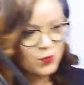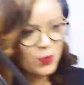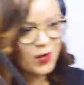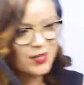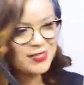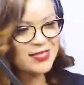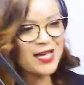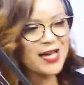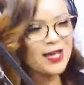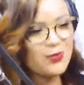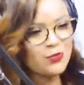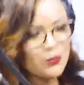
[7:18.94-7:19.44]

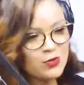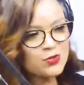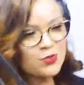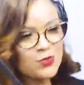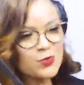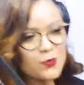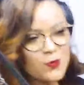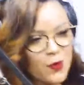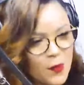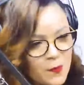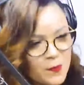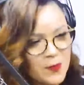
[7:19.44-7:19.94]
What are
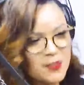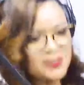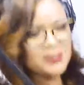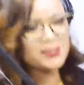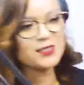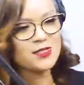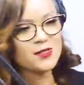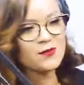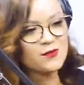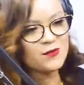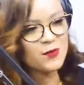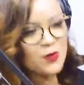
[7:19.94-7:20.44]
those
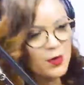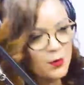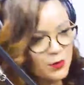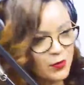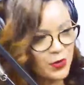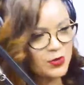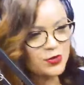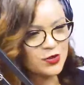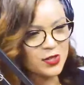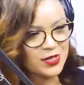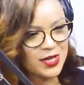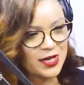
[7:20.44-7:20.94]
competitive
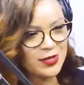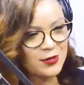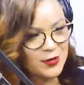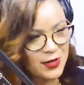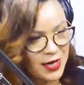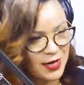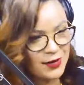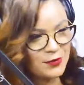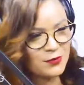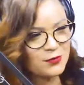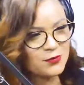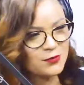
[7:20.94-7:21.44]
pressure that
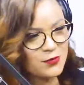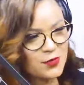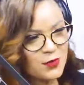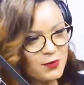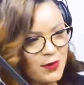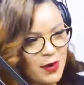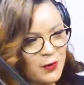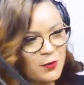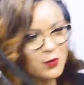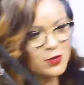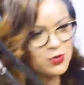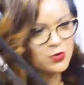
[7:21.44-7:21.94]
you
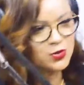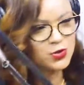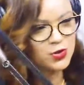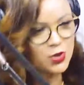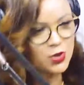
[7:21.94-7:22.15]
might want to